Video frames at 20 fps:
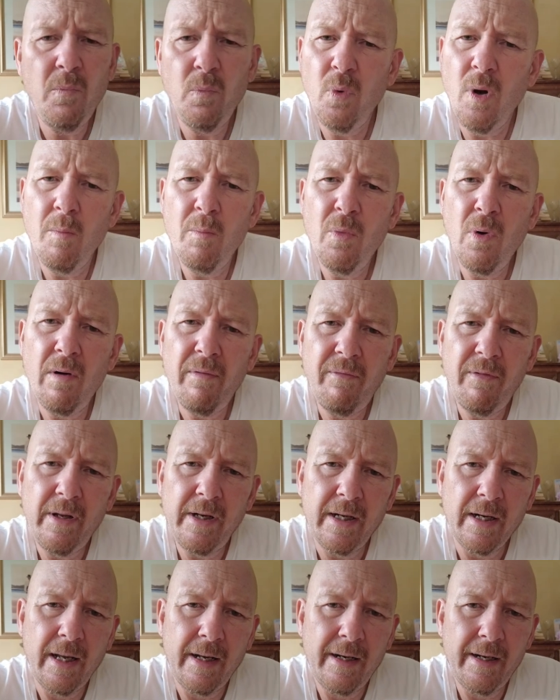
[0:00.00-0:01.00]

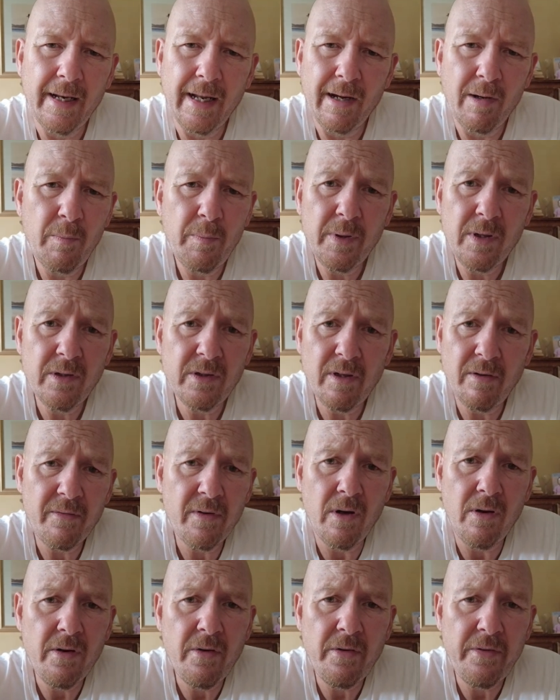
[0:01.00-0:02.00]
waffling now because I've
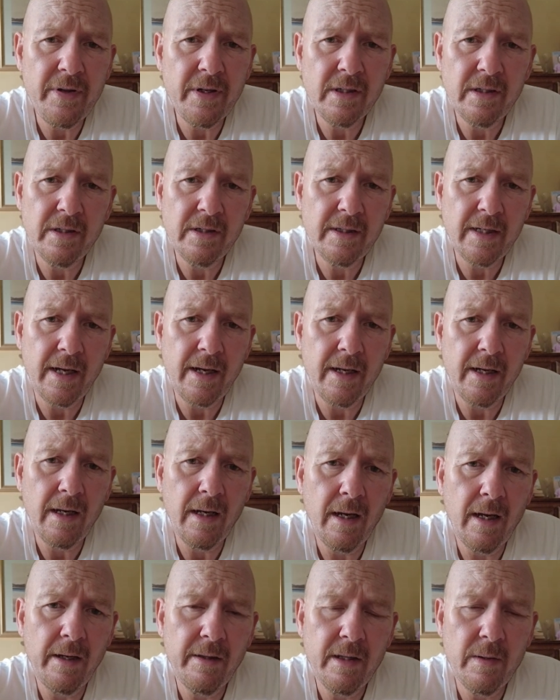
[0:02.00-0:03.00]
got nothing to
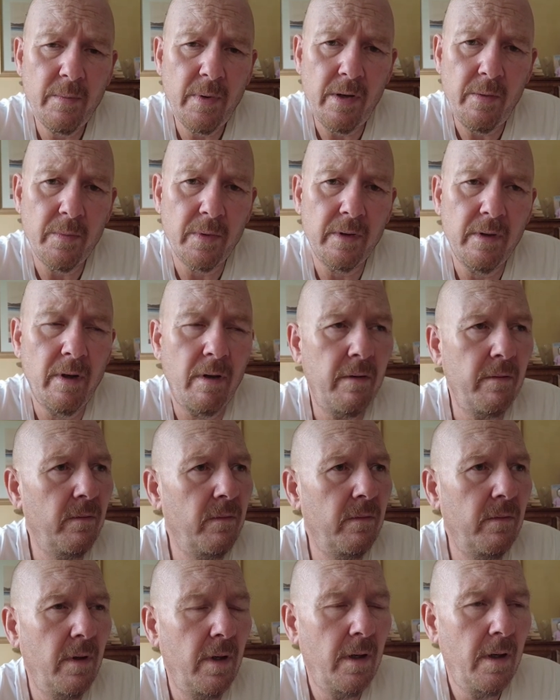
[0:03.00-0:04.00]
say at the moment
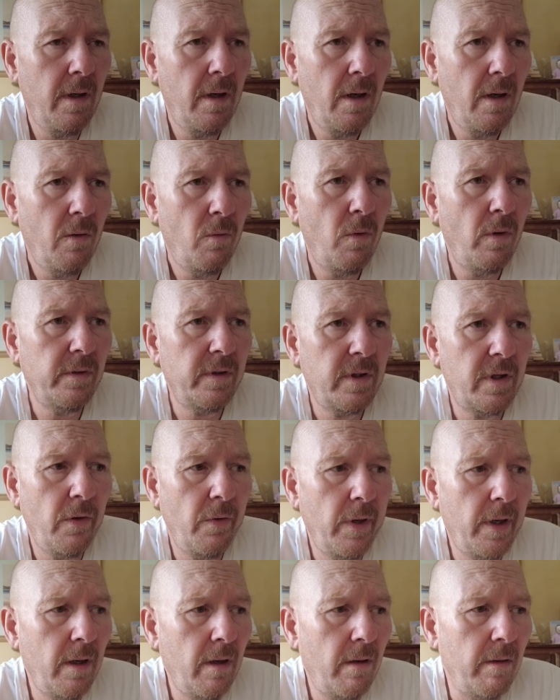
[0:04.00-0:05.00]
on what's
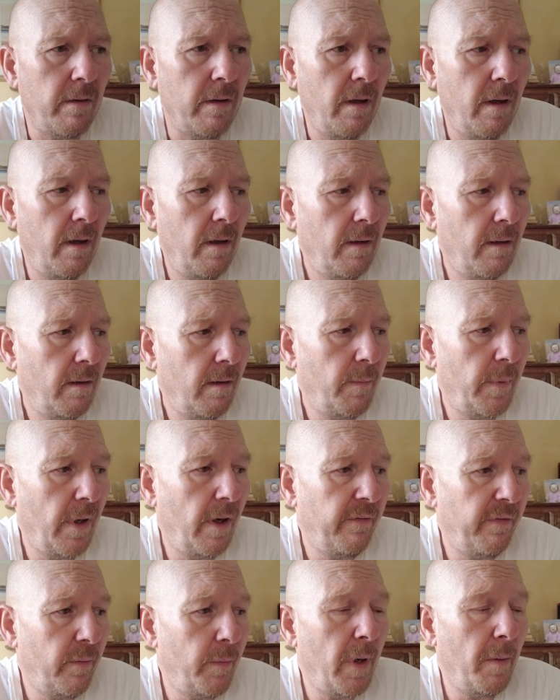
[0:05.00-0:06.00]
going on,
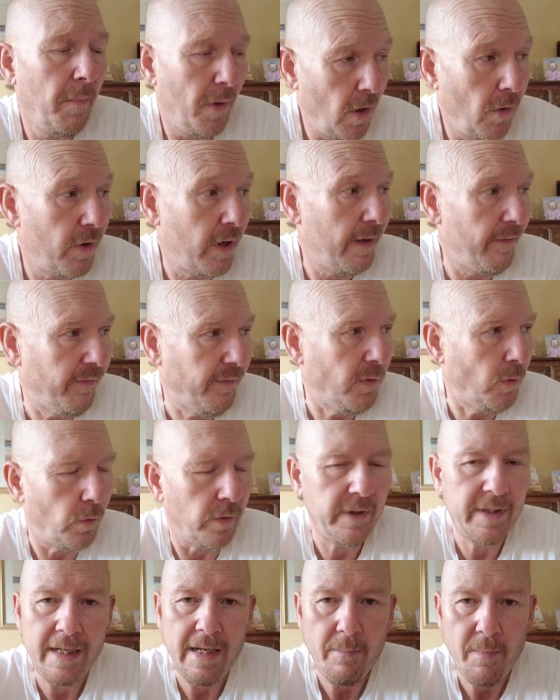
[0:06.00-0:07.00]
apart from I'm looking
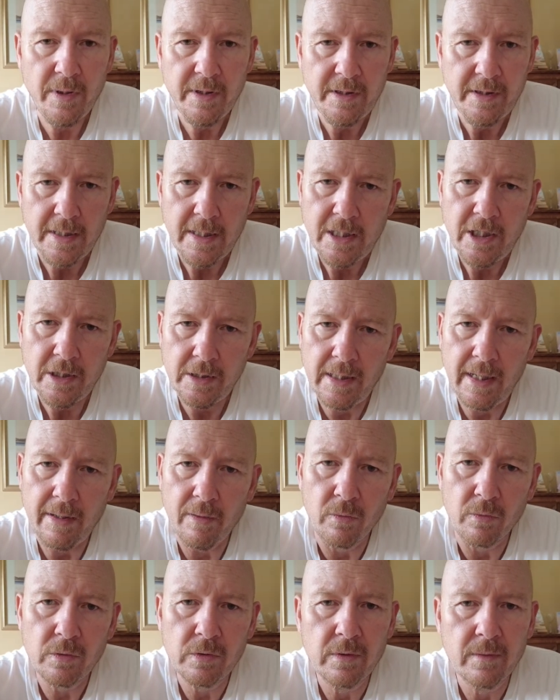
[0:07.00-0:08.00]
forward to get my stitches
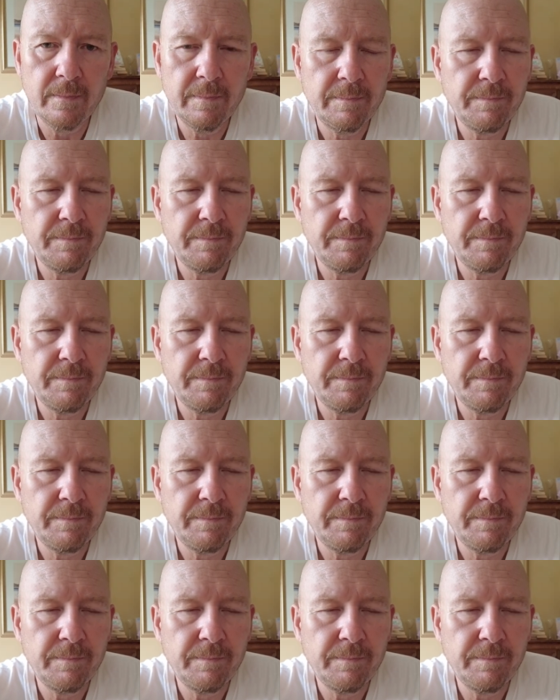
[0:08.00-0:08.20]
out.